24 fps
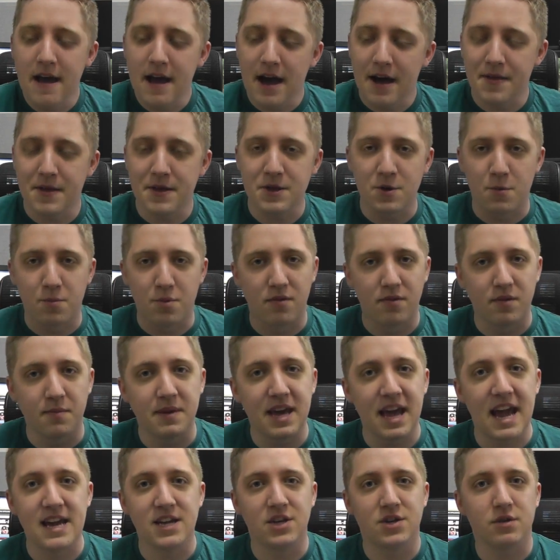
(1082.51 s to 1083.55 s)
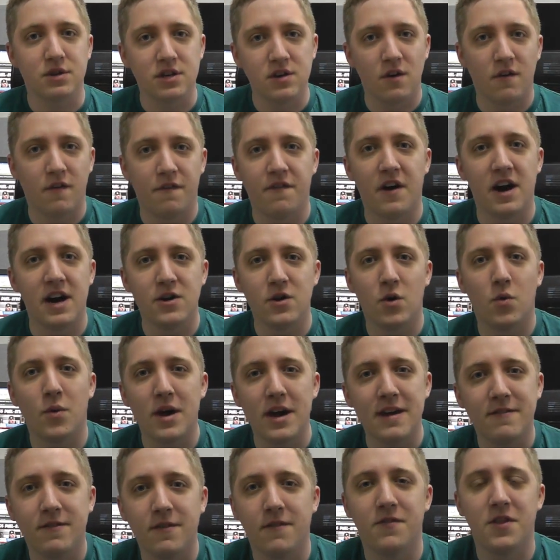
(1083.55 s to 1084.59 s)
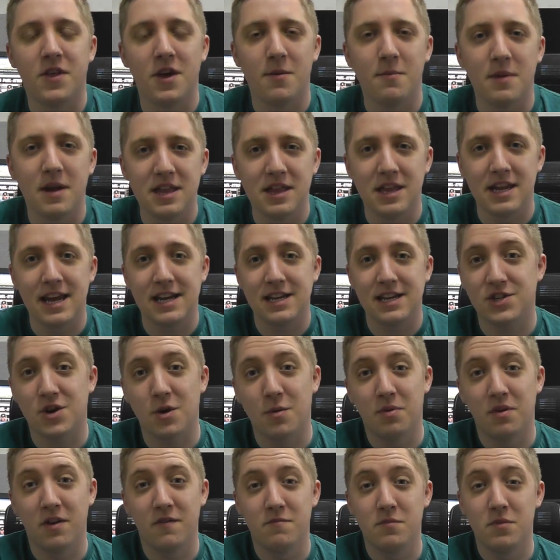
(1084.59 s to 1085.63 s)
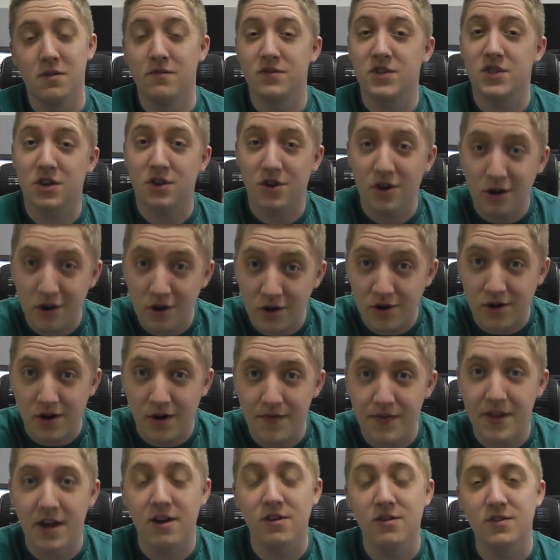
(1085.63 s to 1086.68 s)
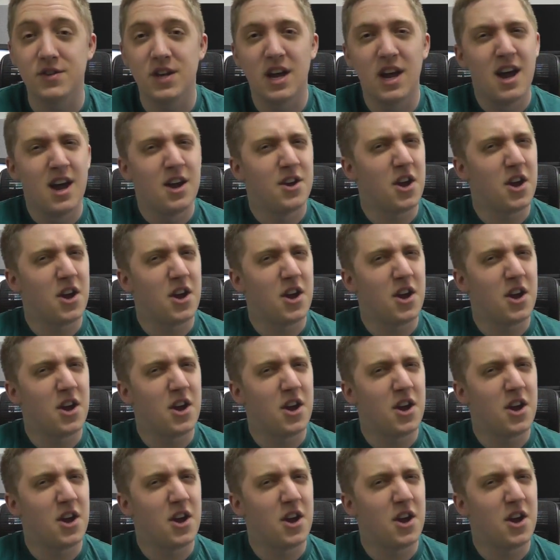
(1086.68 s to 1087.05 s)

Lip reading: And then you'll probably be entering your final wave of them in the couple of months. So good luck on those.